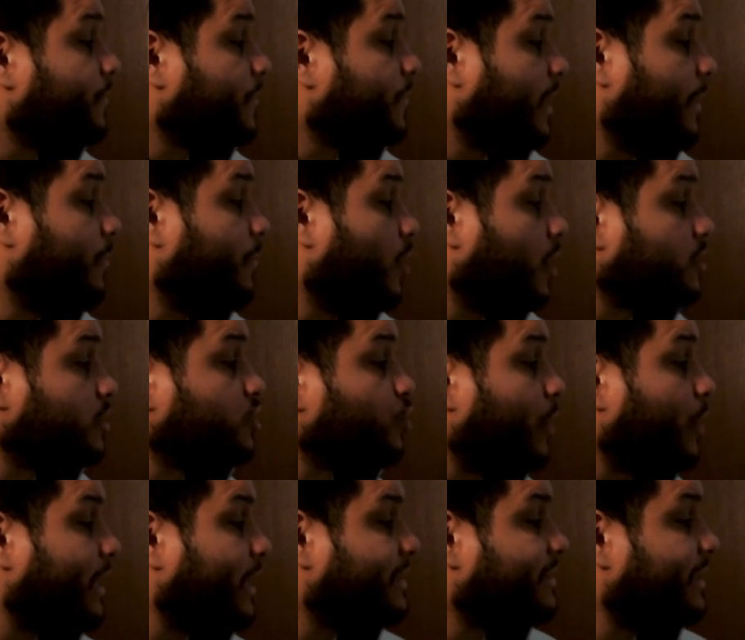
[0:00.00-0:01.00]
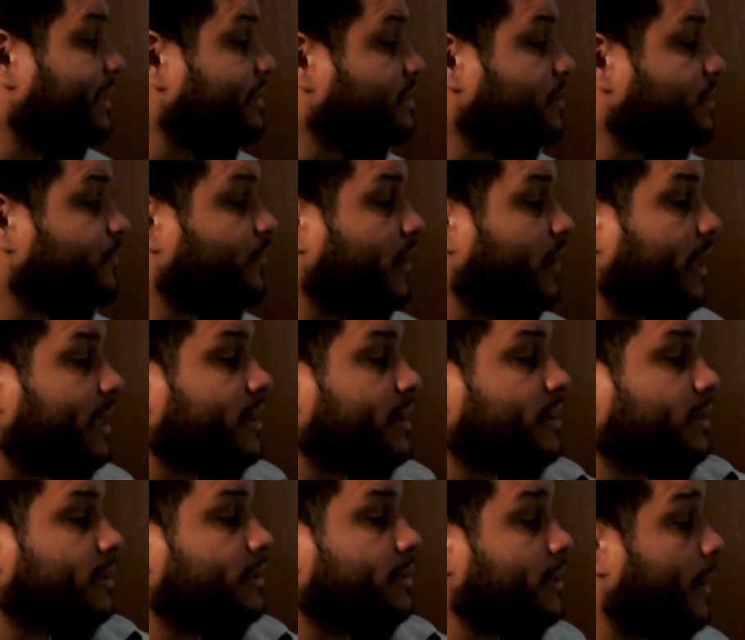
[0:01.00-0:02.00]
I'm also identifying the
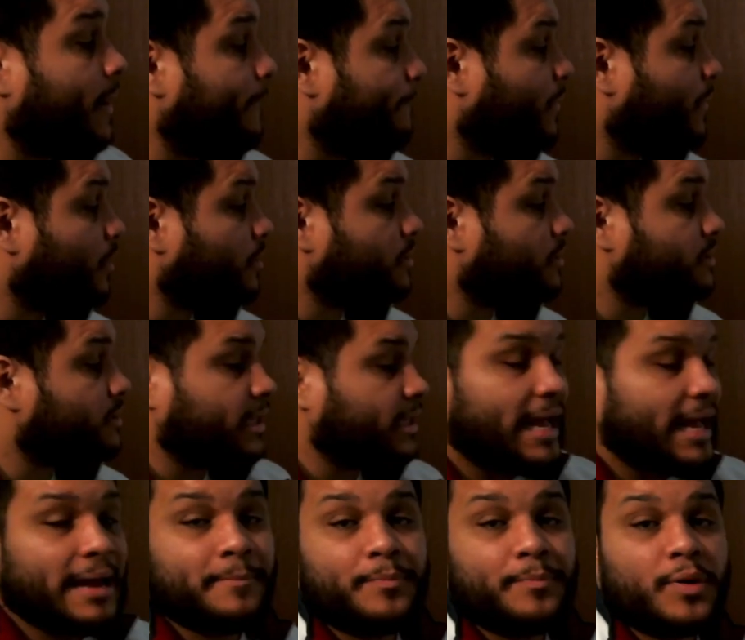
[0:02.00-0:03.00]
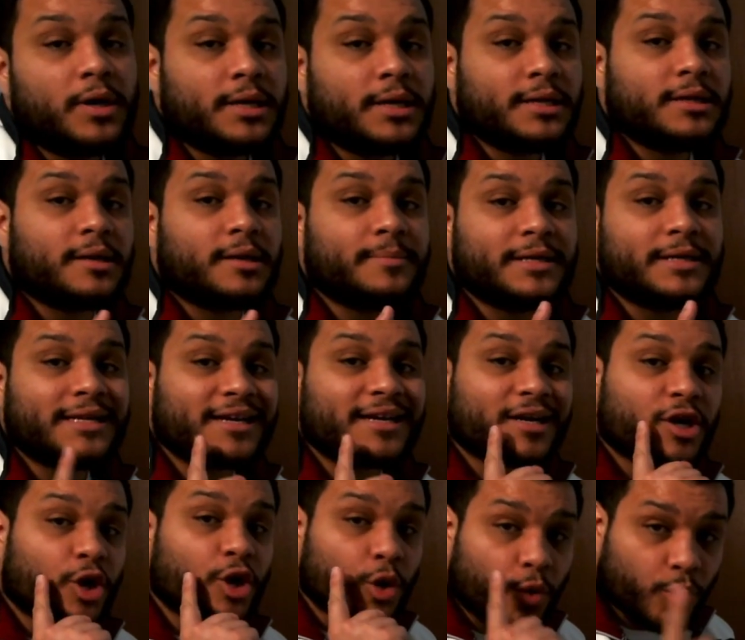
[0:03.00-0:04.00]
numbers and putting them in their
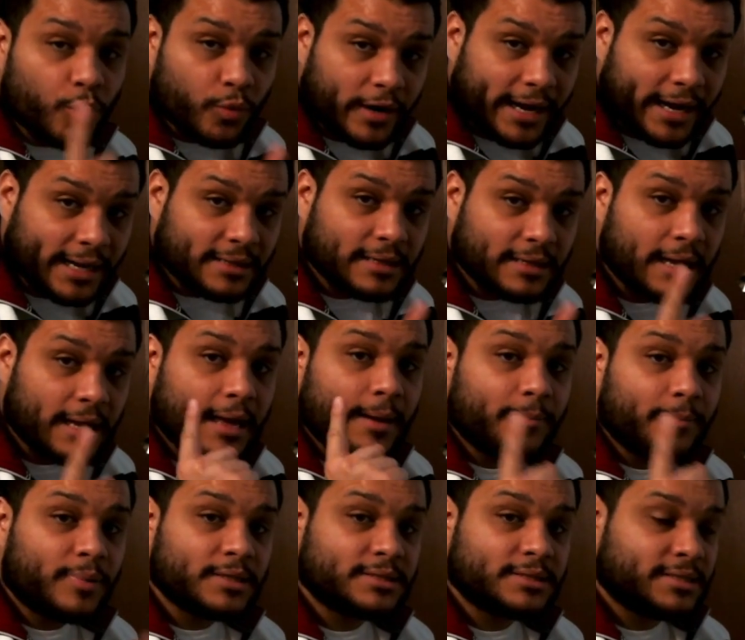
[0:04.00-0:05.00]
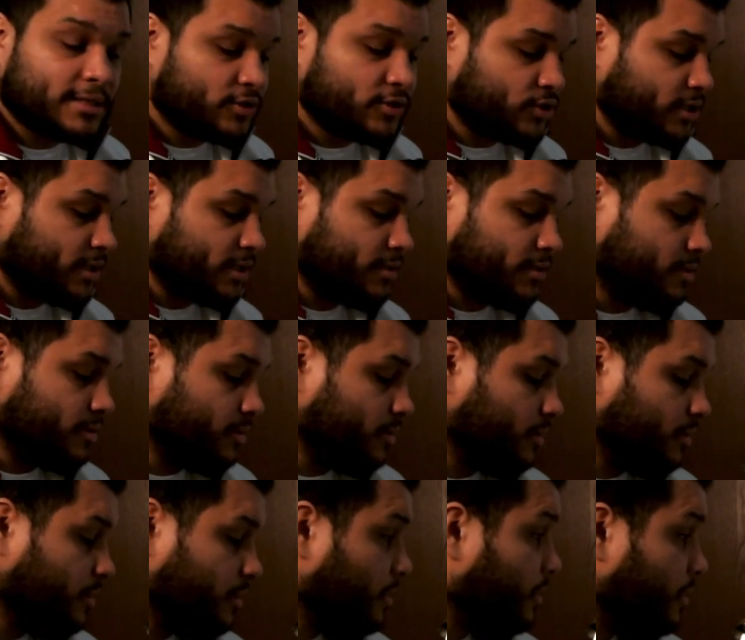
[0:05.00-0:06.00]
correct position.
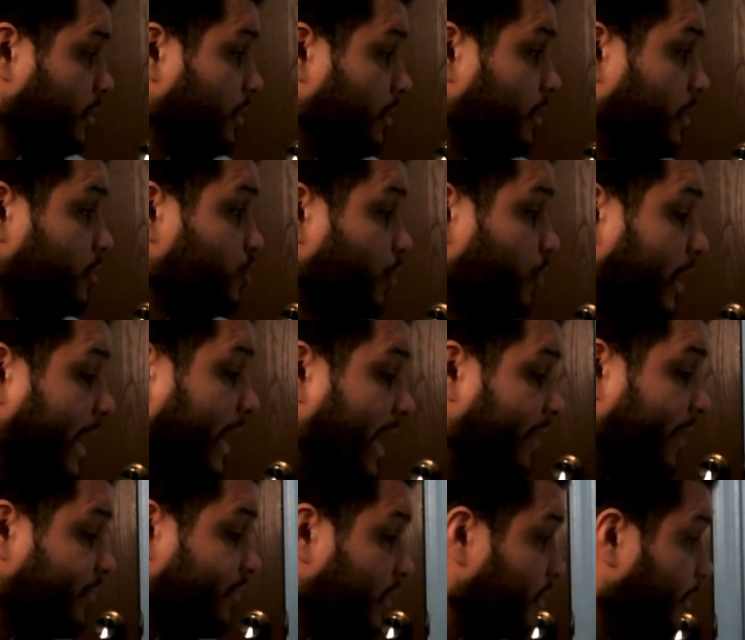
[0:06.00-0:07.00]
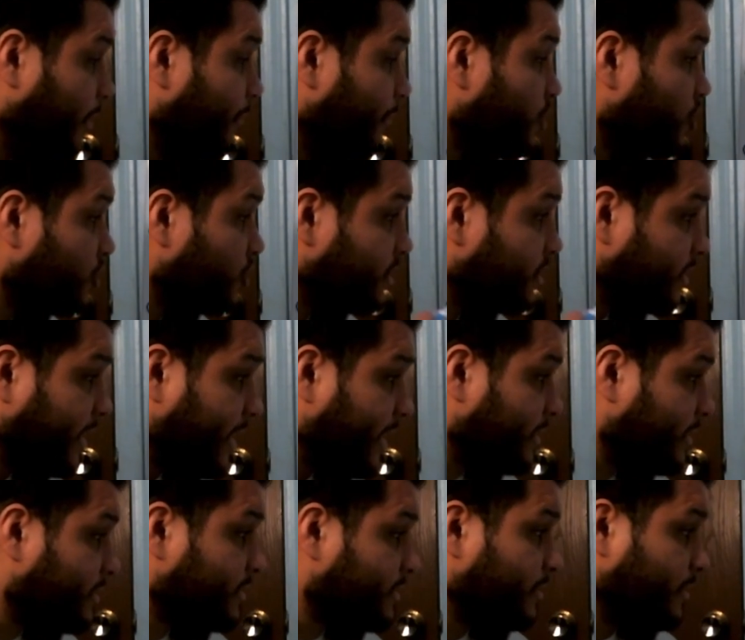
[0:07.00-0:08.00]
So I have the number
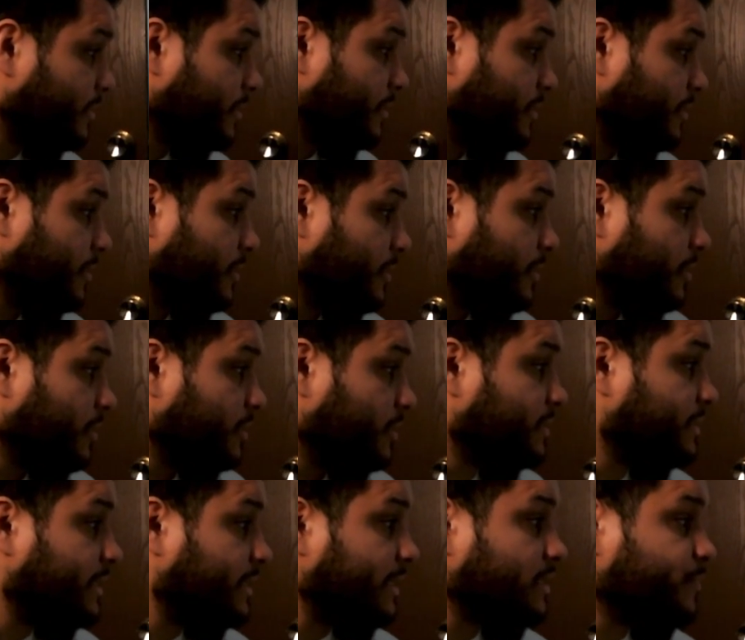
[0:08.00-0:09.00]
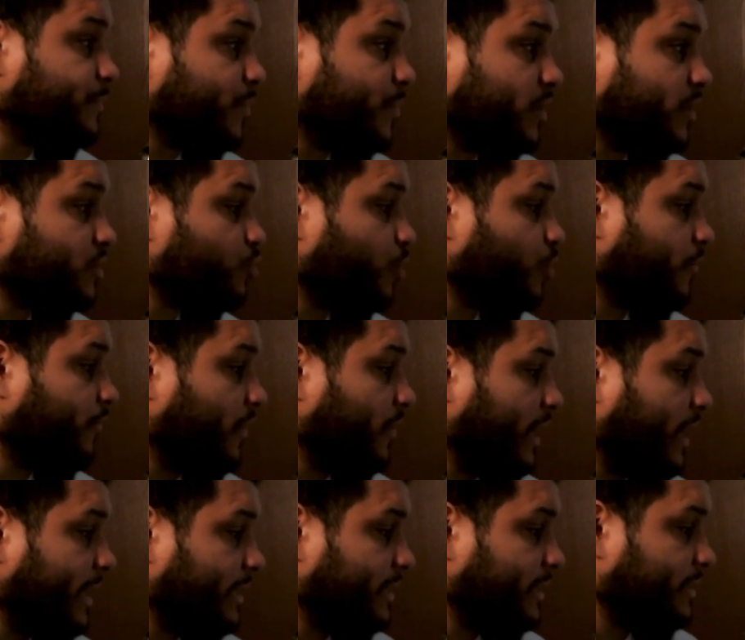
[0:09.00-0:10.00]
6. 6 birds were
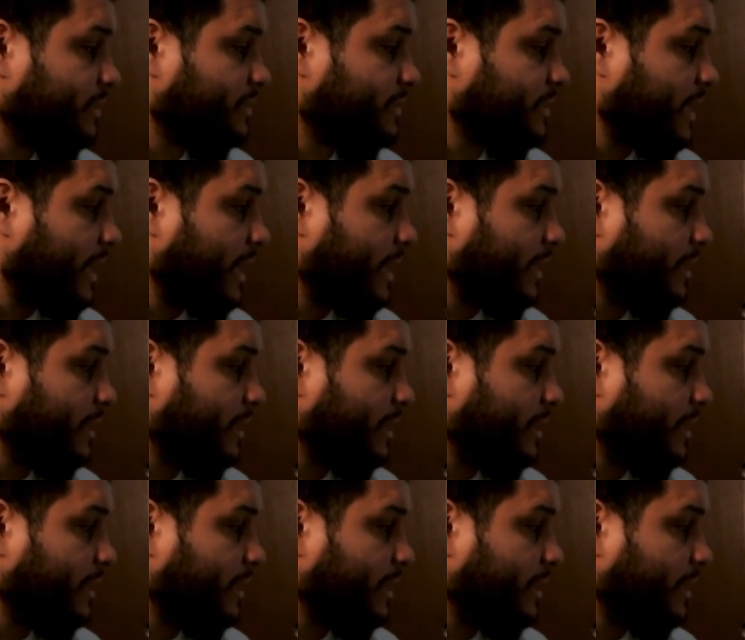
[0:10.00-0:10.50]
flying in the sky.